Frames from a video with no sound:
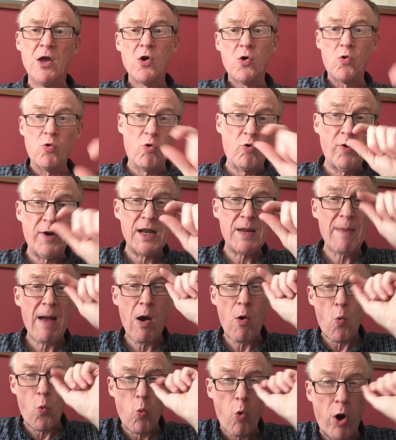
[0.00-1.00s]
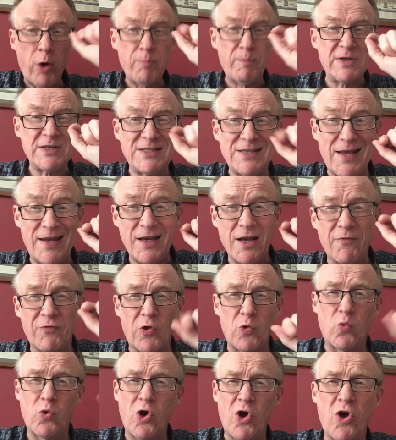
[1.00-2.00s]
only about 1% of the
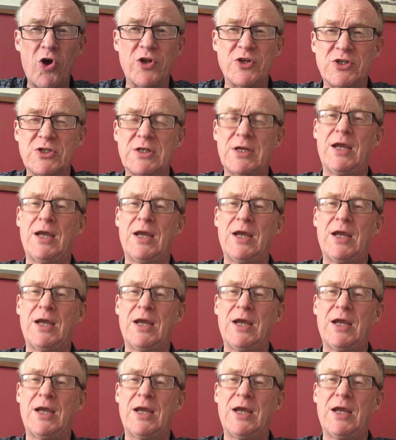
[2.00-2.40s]
words